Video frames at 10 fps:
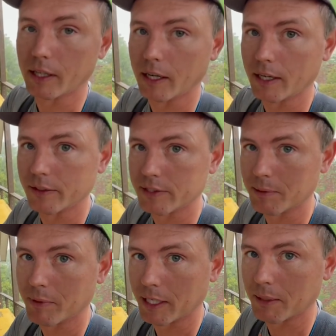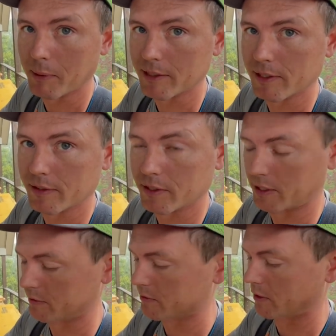and it seemed like it made sense here.
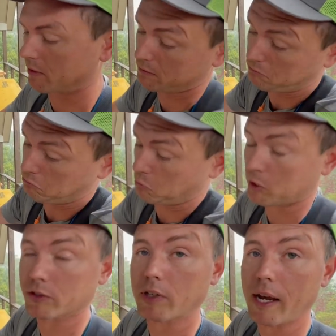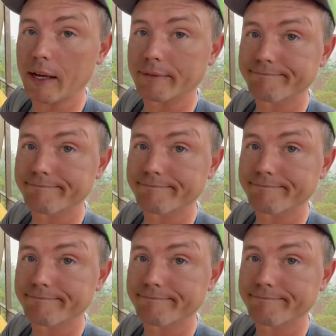So we're gonna try it.